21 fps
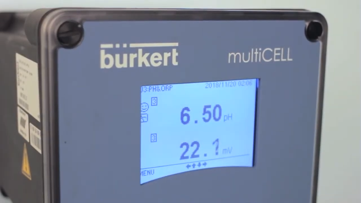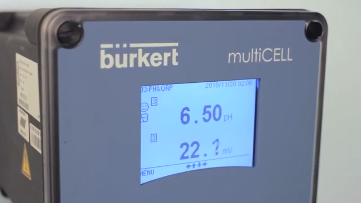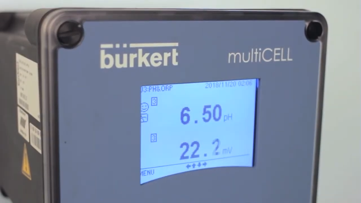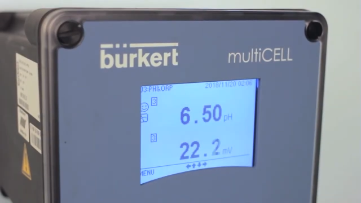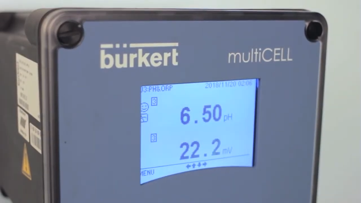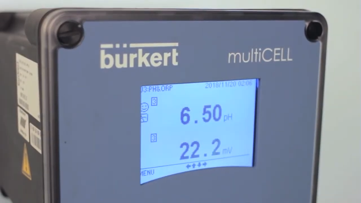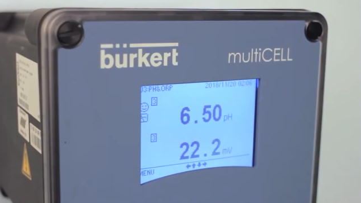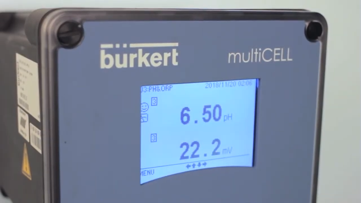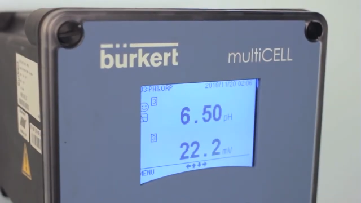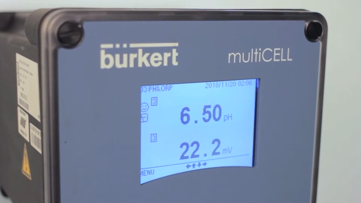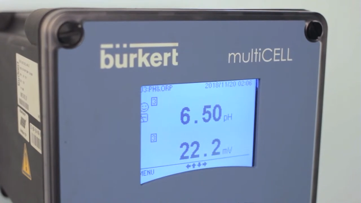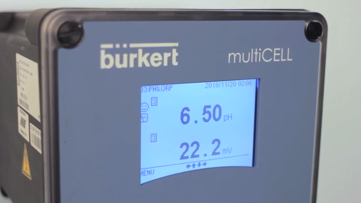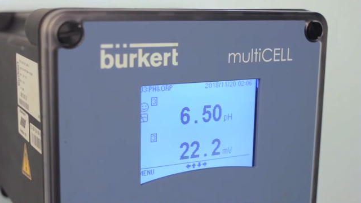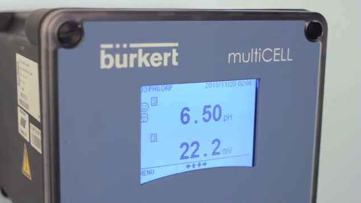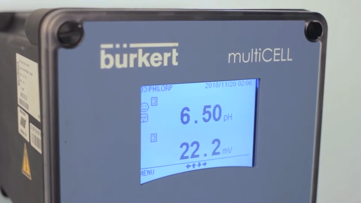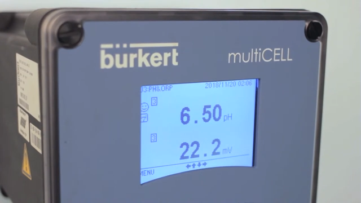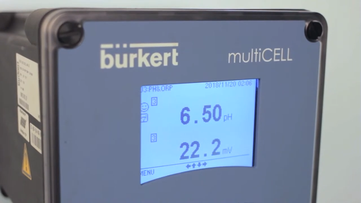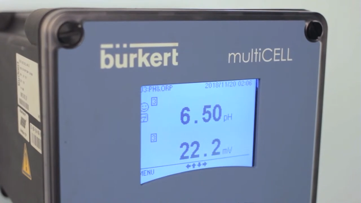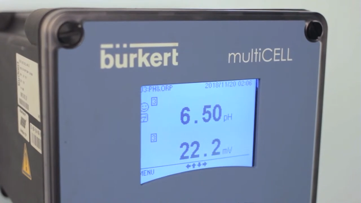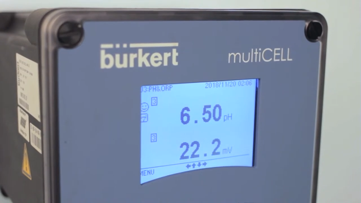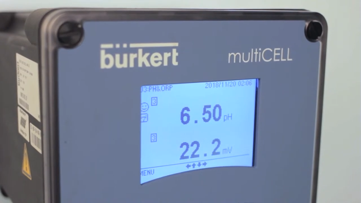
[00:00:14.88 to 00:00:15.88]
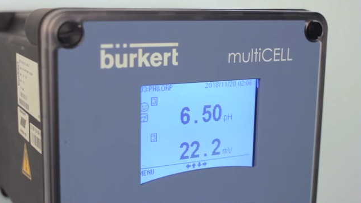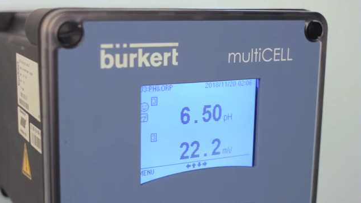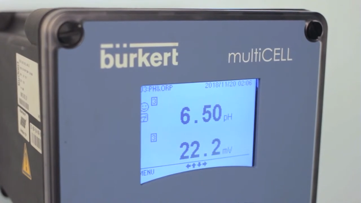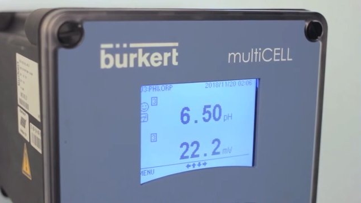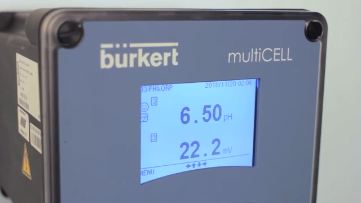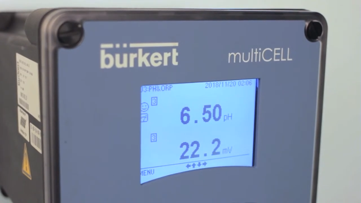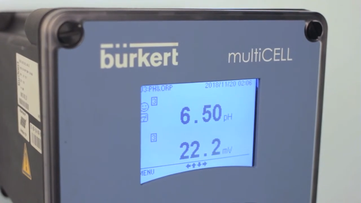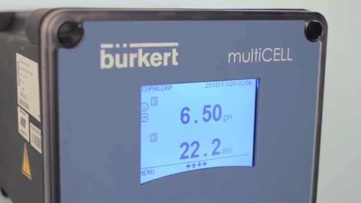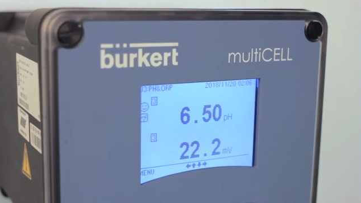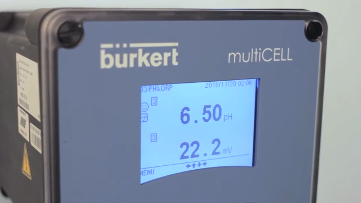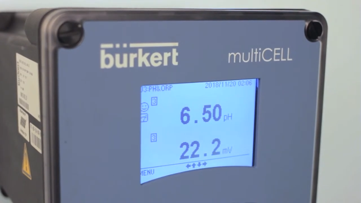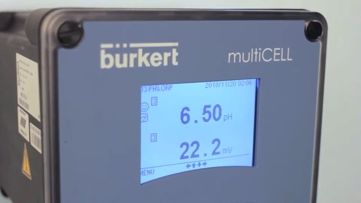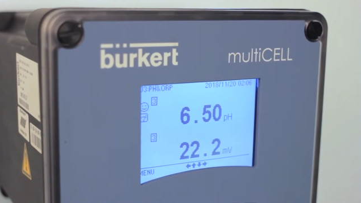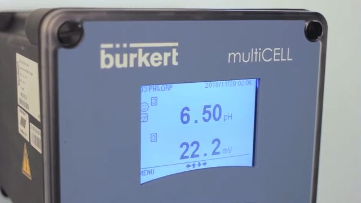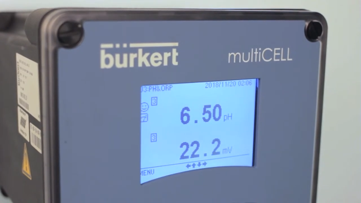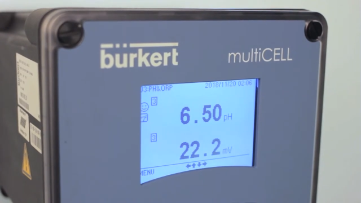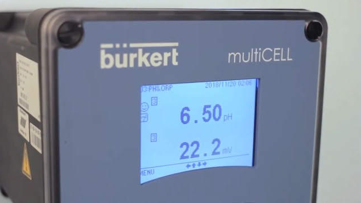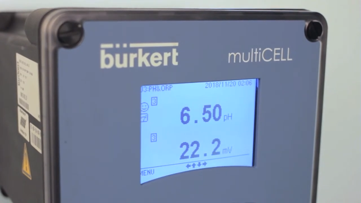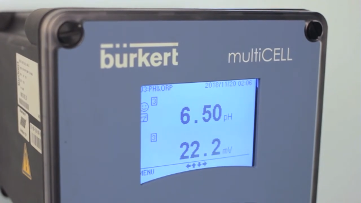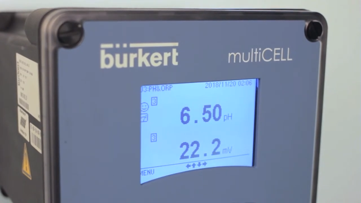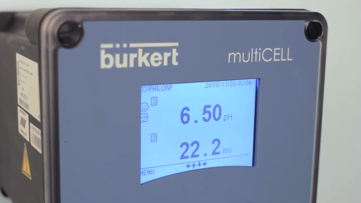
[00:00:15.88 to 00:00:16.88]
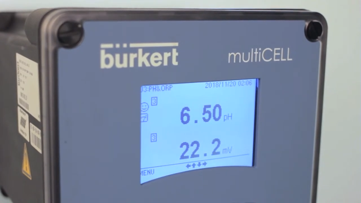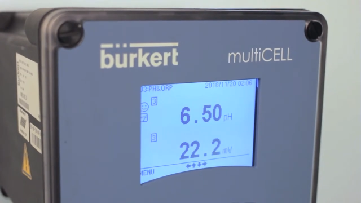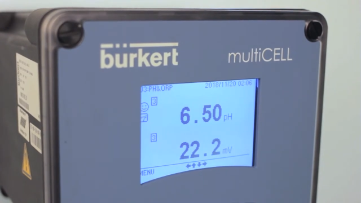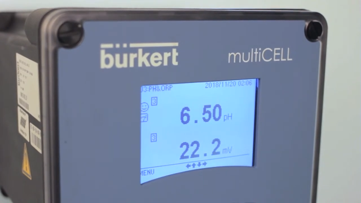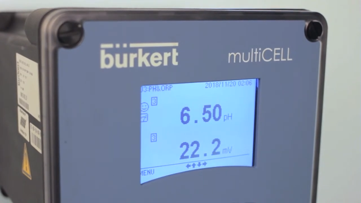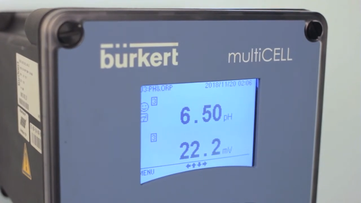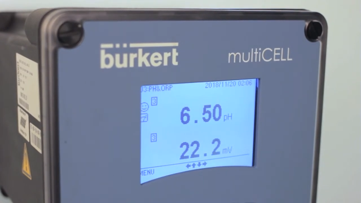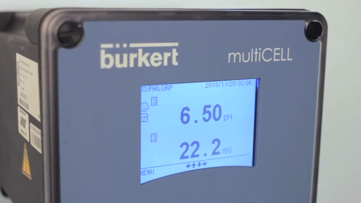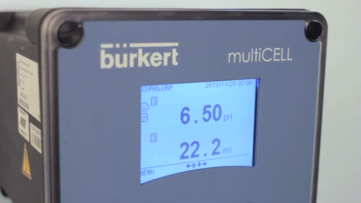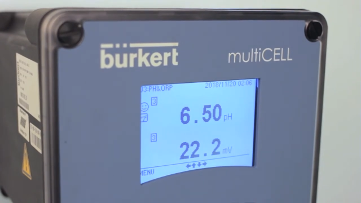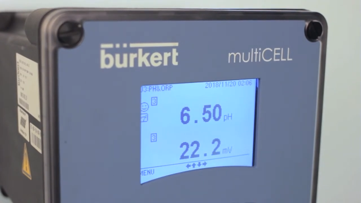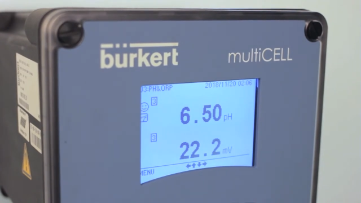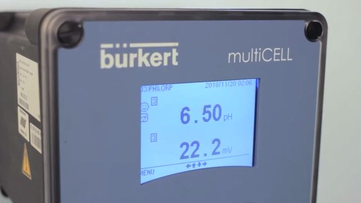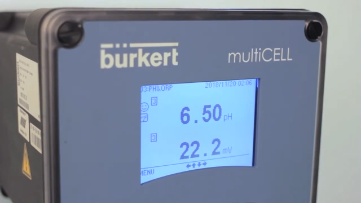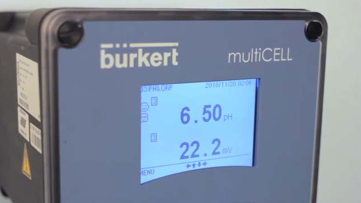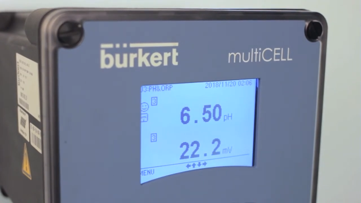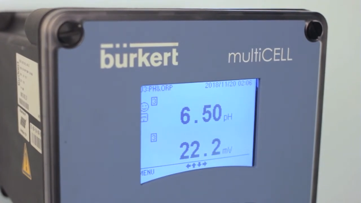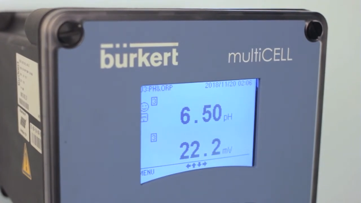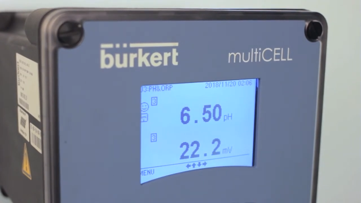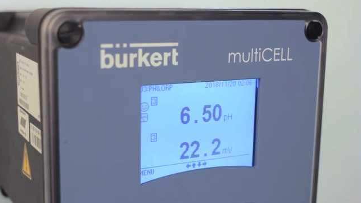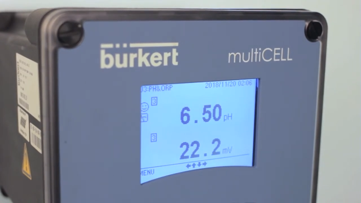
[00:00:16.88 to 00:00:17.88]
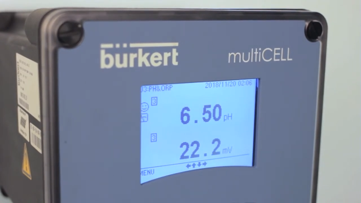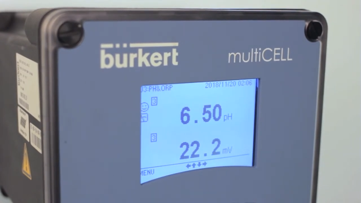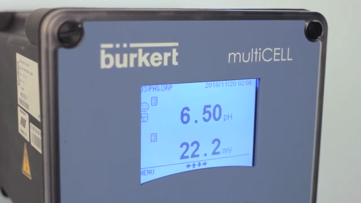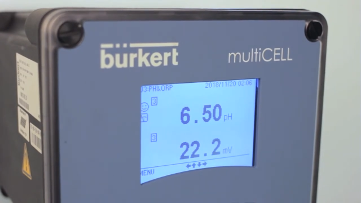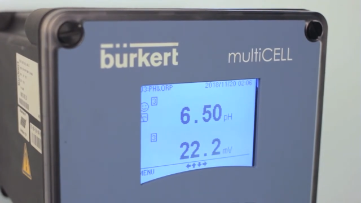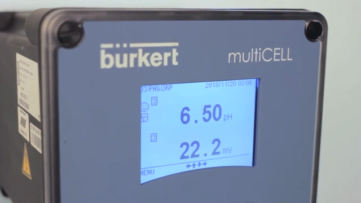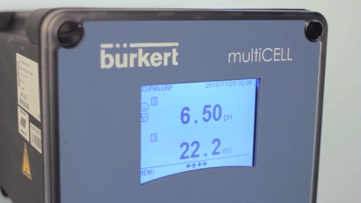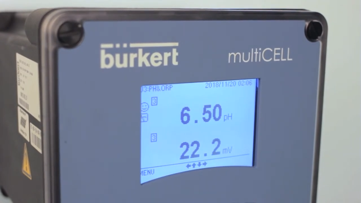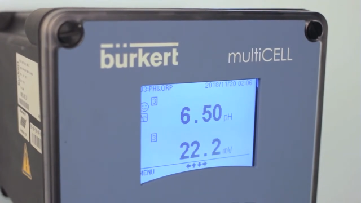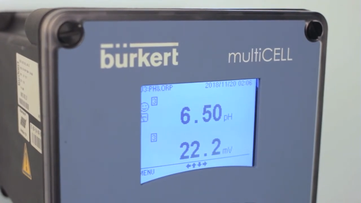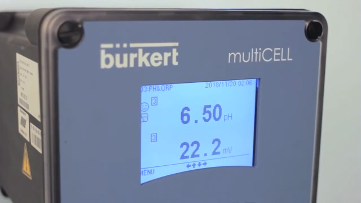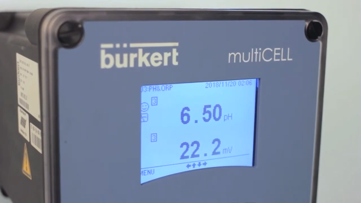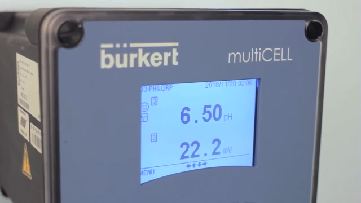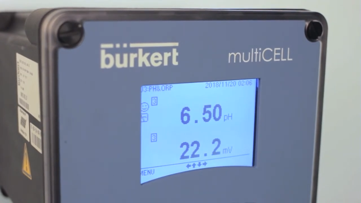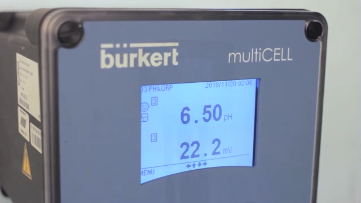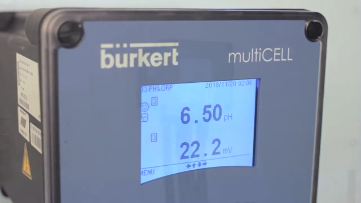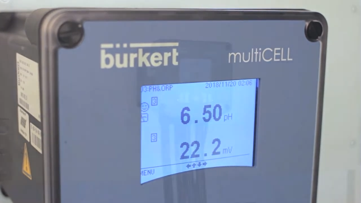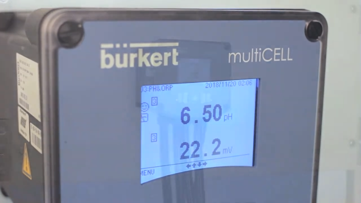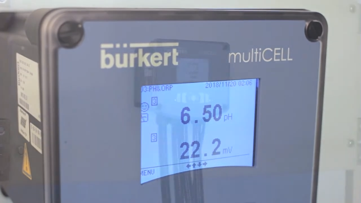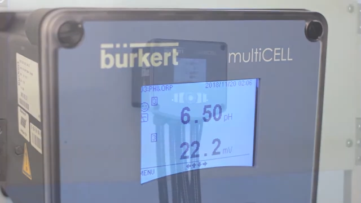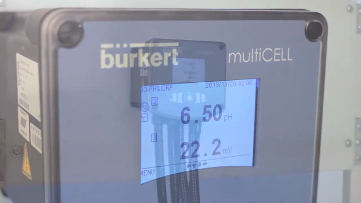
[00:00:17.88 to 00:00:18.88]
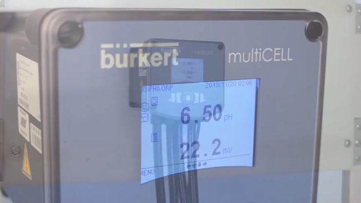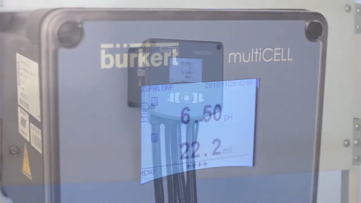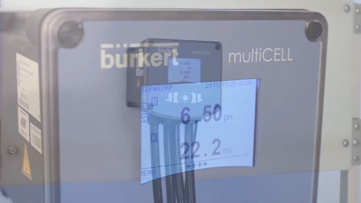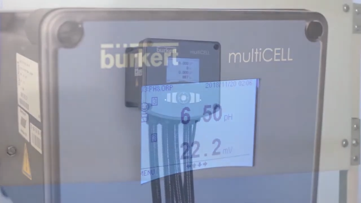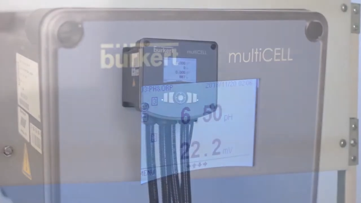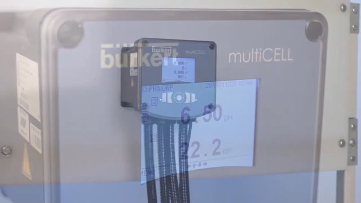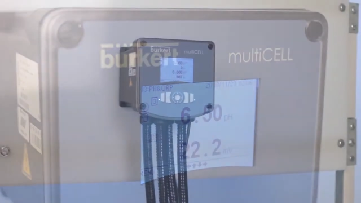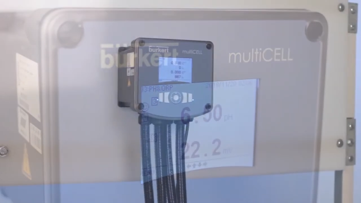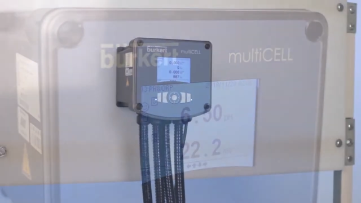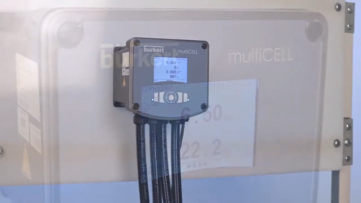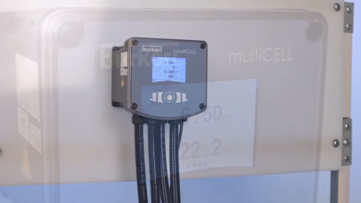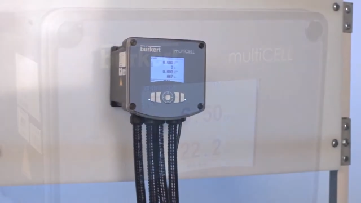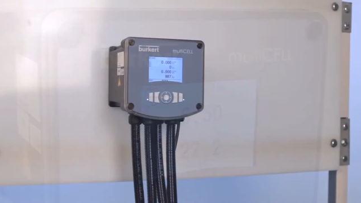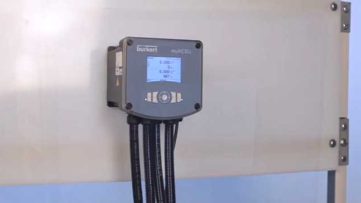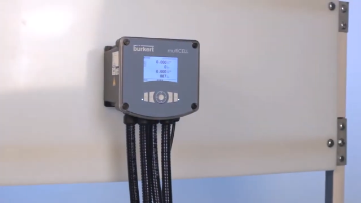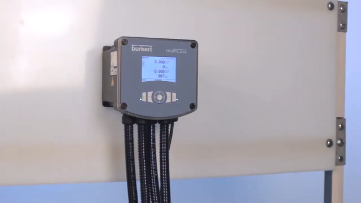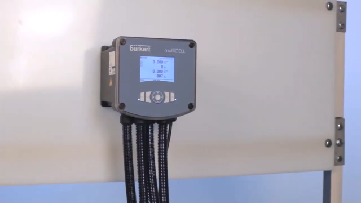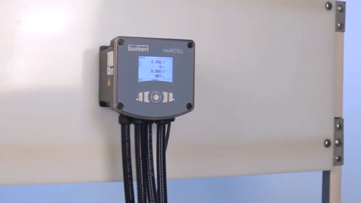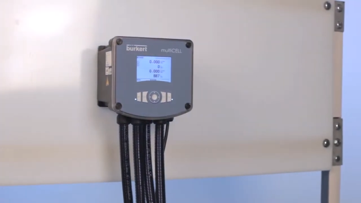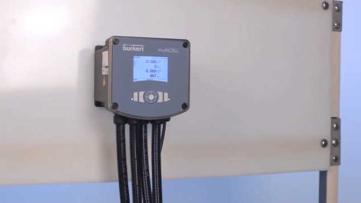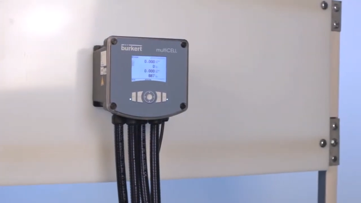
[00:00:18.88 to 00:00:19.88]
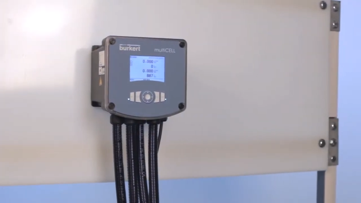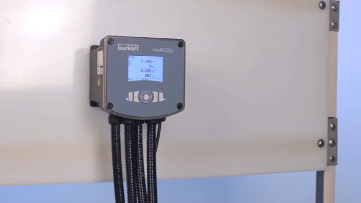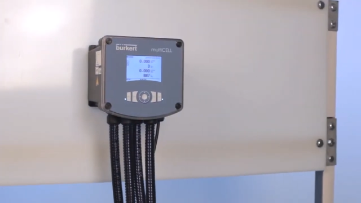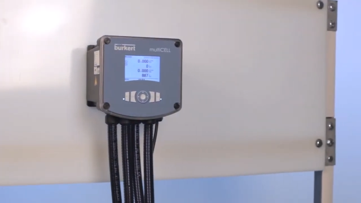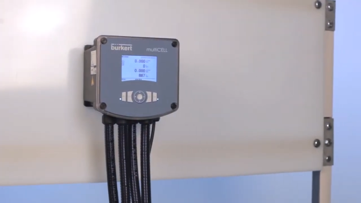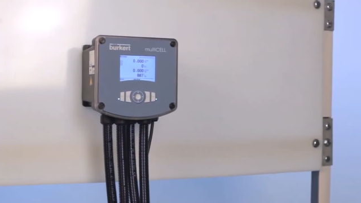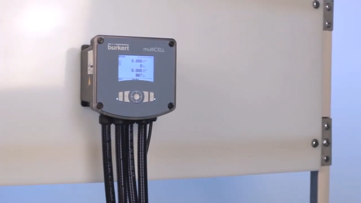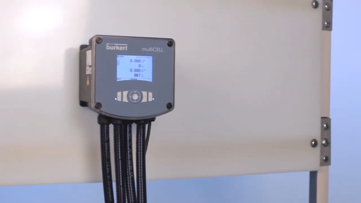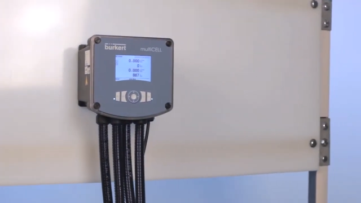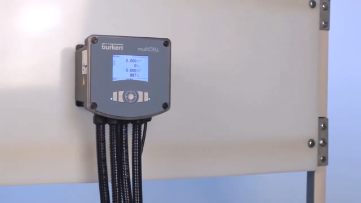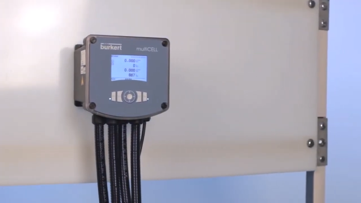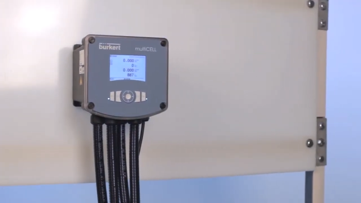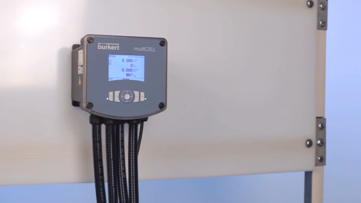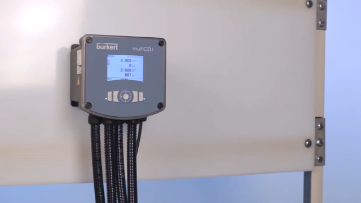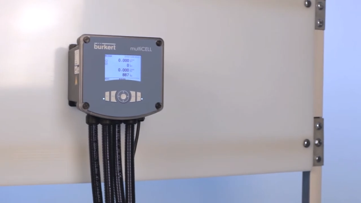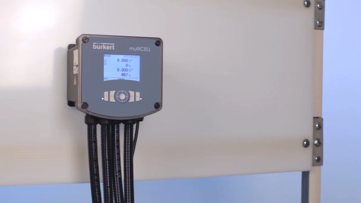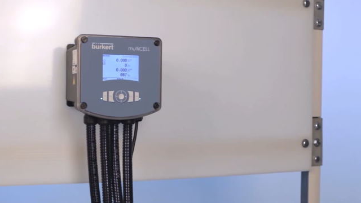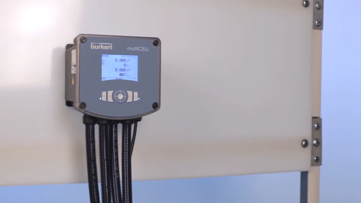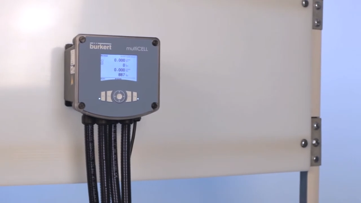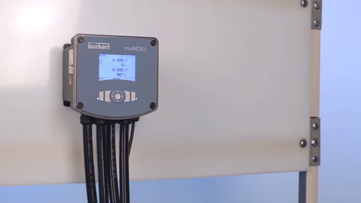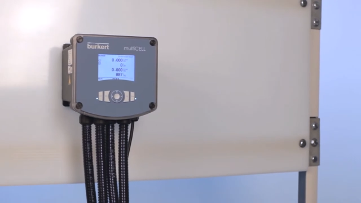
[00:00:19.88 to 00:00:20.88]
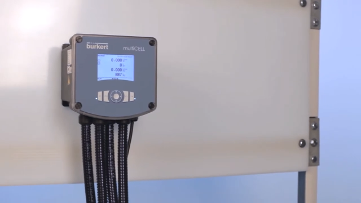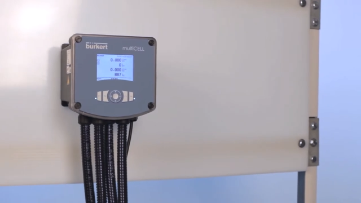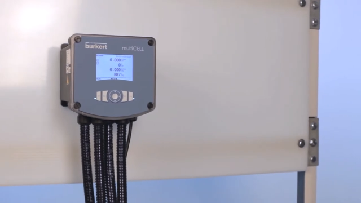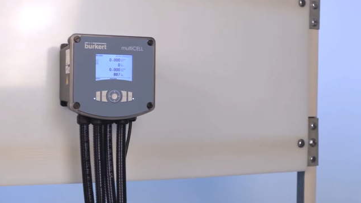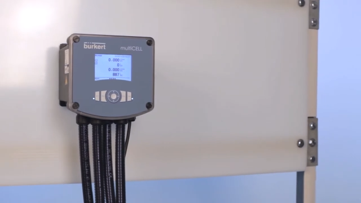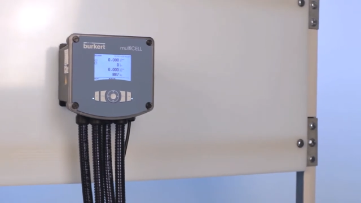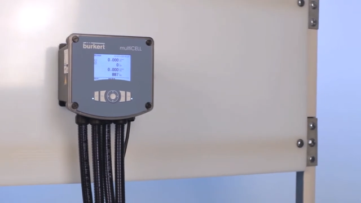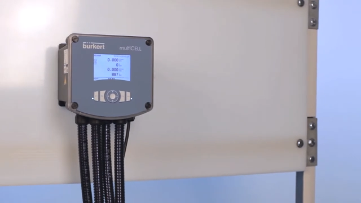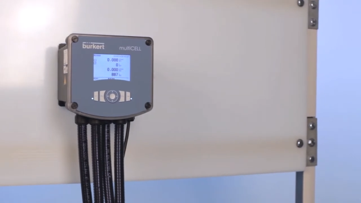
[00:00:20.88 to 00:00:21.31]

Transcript: Nobody's mouth can be seen.